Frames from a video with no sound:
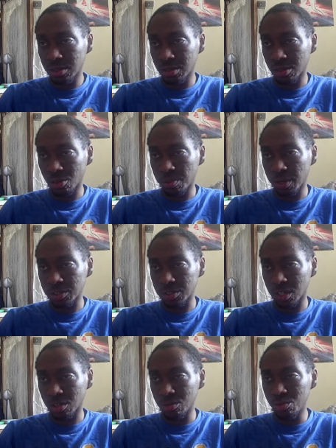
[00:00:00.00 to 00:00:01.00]
There goes
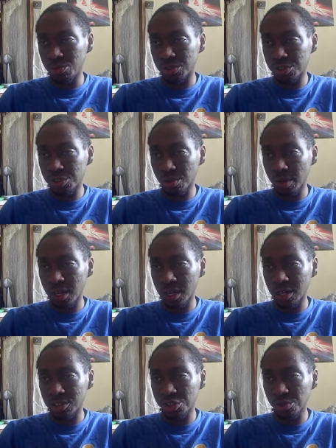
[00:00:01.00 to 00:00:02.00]
Pakata, lose it straight,
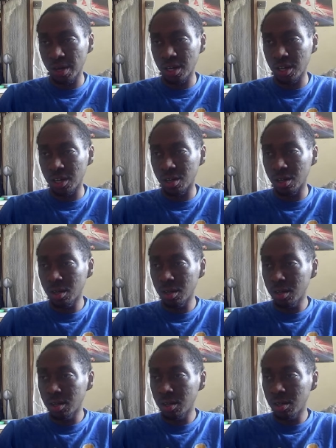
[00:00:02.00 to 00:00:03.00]
and it's straight in.
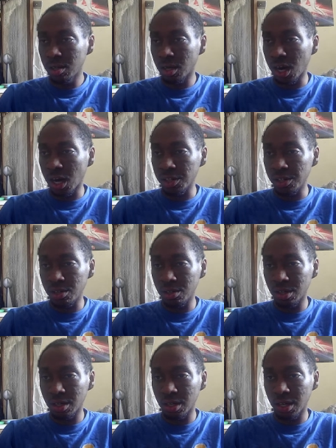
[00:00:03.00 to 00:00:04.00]
Holland
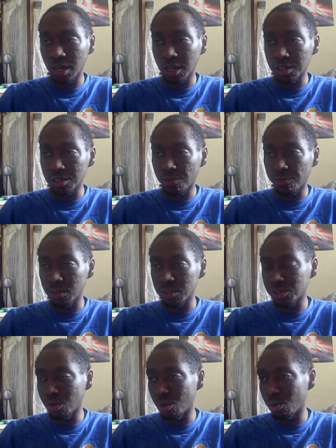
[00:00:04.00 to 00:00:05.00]
and gets the
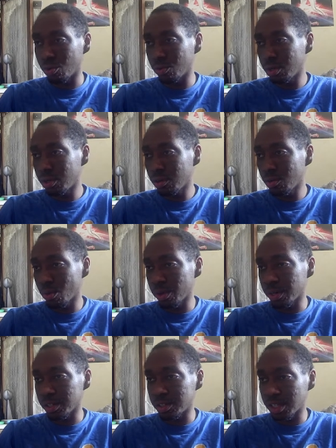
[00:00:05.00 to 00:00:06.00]
first goal. What
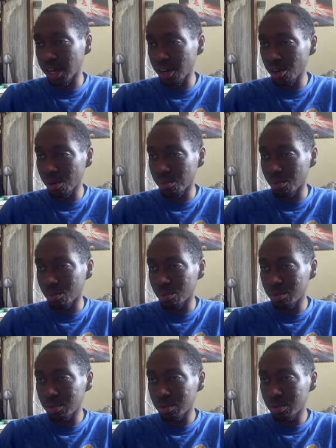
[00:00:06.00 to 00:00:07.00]
a terrible,
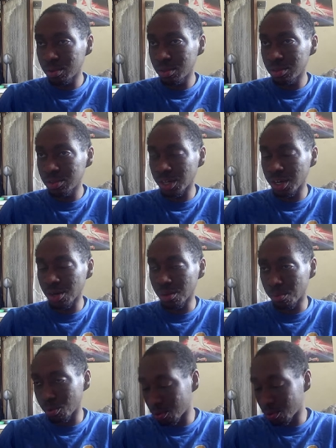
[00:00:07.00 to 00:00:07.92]
terrible,